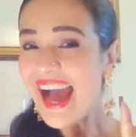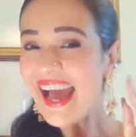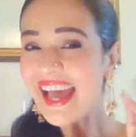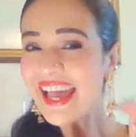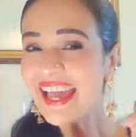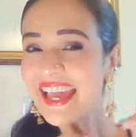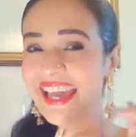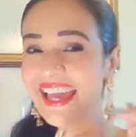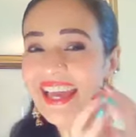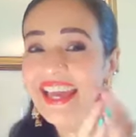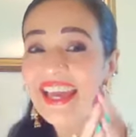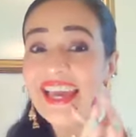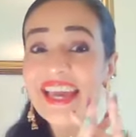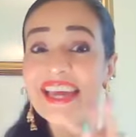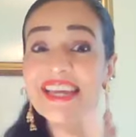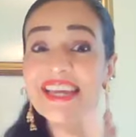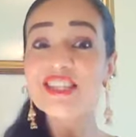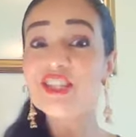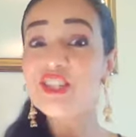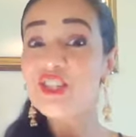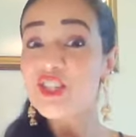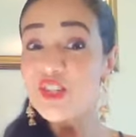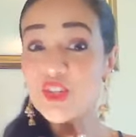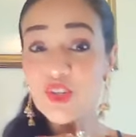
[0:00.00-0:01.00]
Hi,
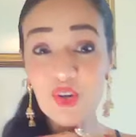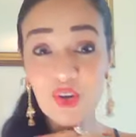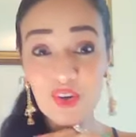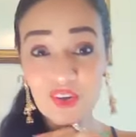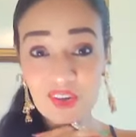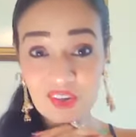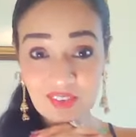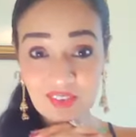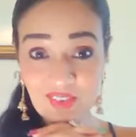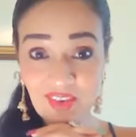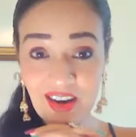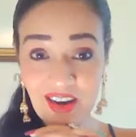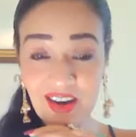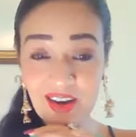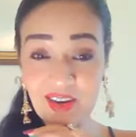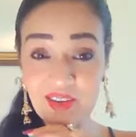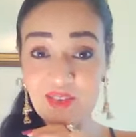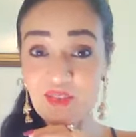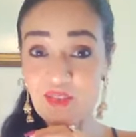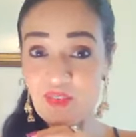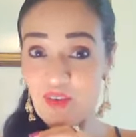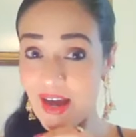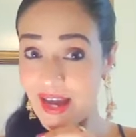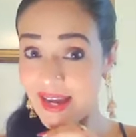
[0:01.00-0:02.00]
it's Shukravar,
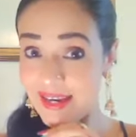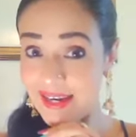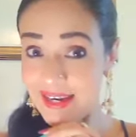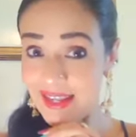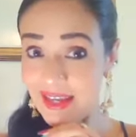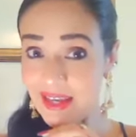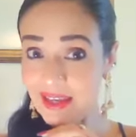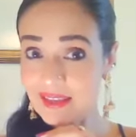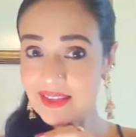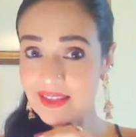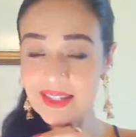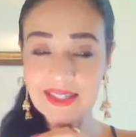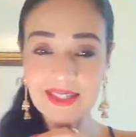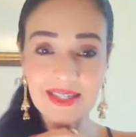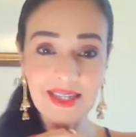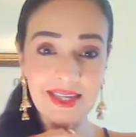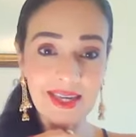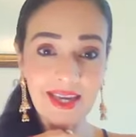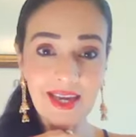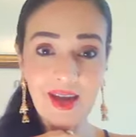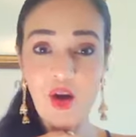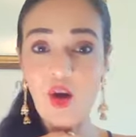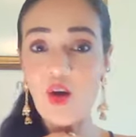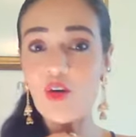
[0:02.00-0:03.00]
Friday, the
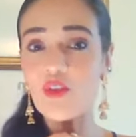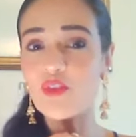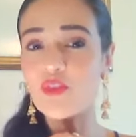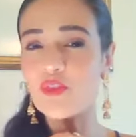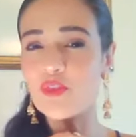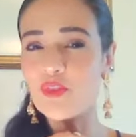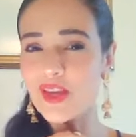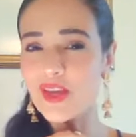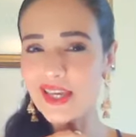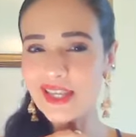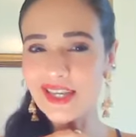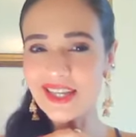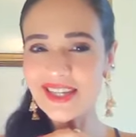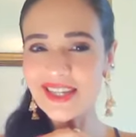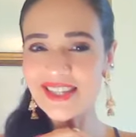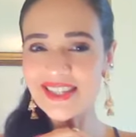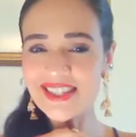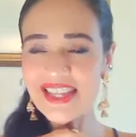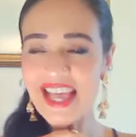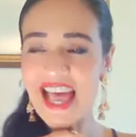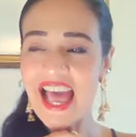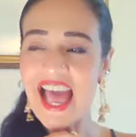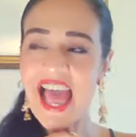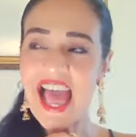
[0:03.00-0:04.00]
day of
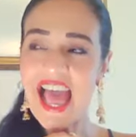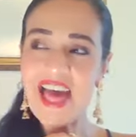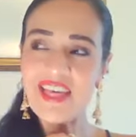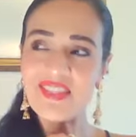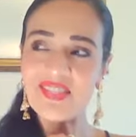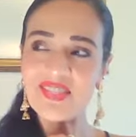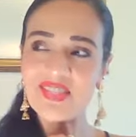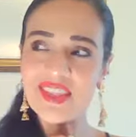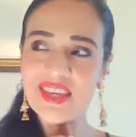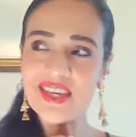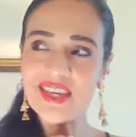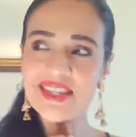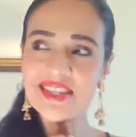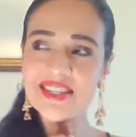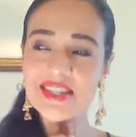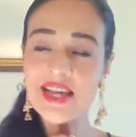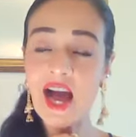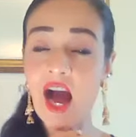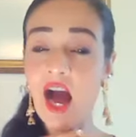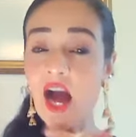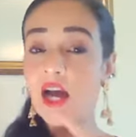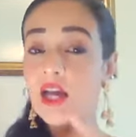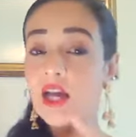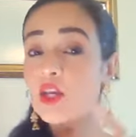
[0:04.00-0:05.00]
Venus, and these
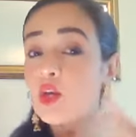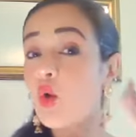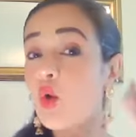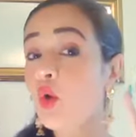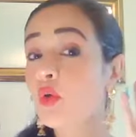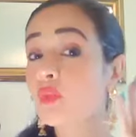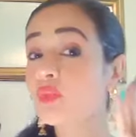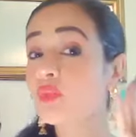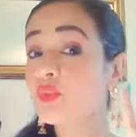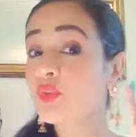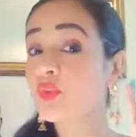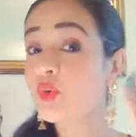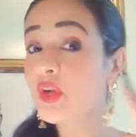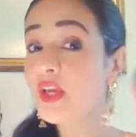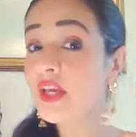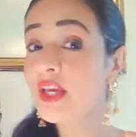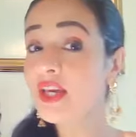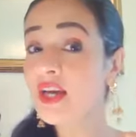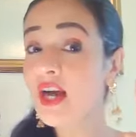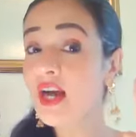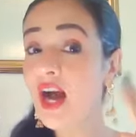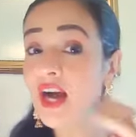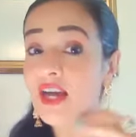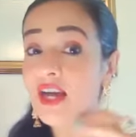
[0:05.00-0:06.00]
are your
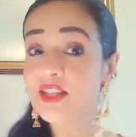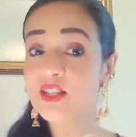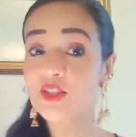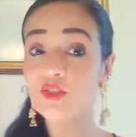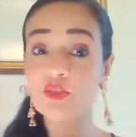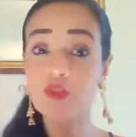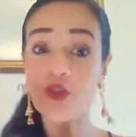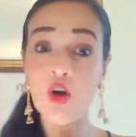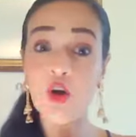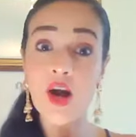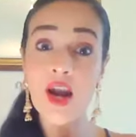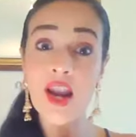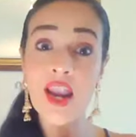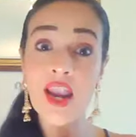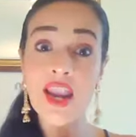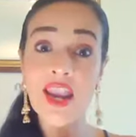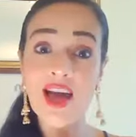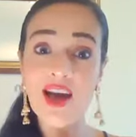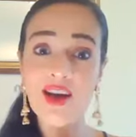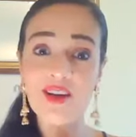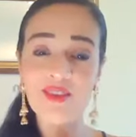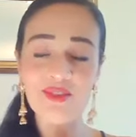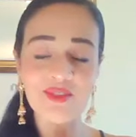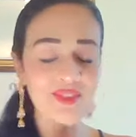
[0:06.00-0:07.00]
three cards for
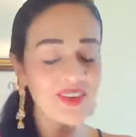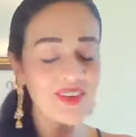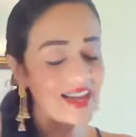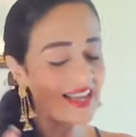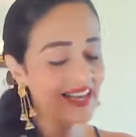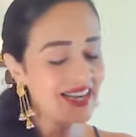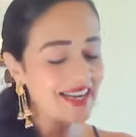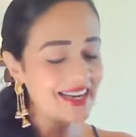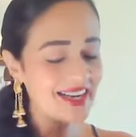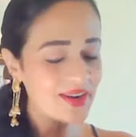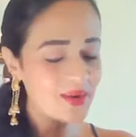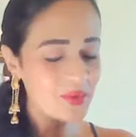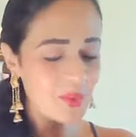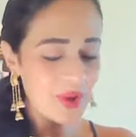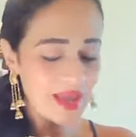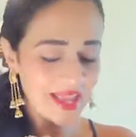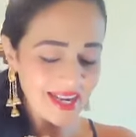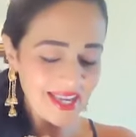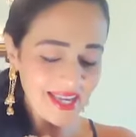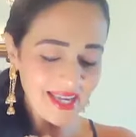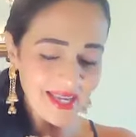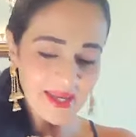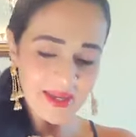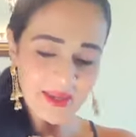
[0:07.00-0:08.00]
love.
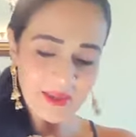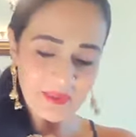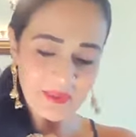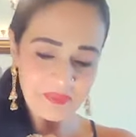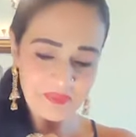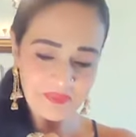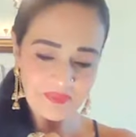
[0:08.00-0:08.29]
Ready?